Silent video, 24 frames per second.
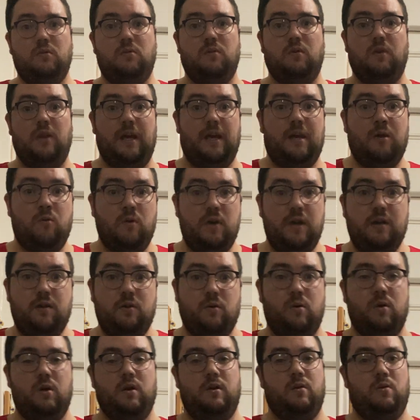liquid
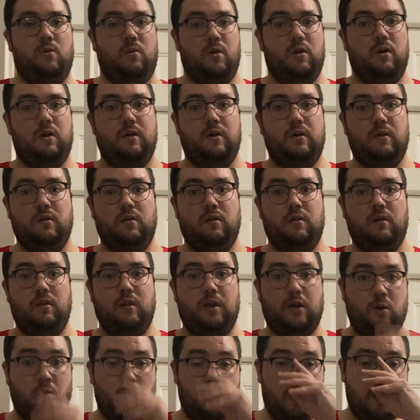or
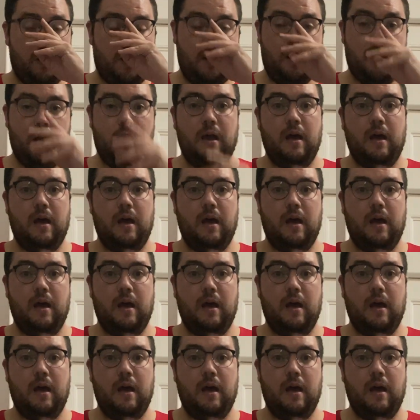liqueur